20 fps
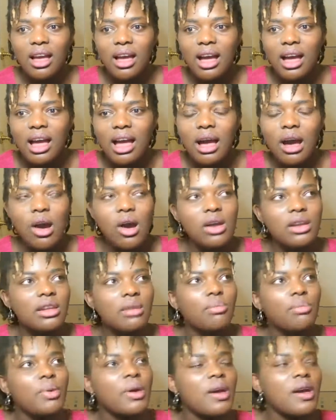On
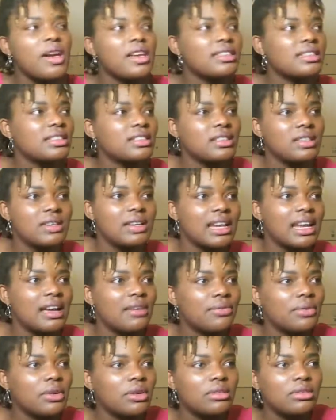a personal
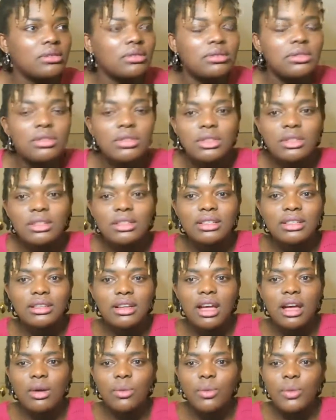level,
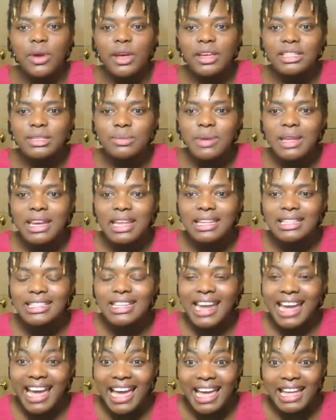work's been
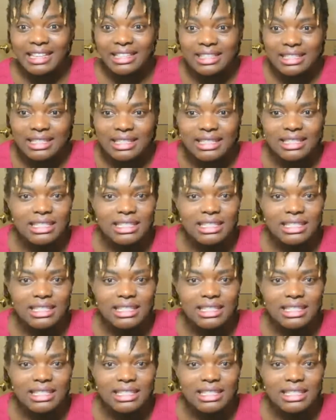intense.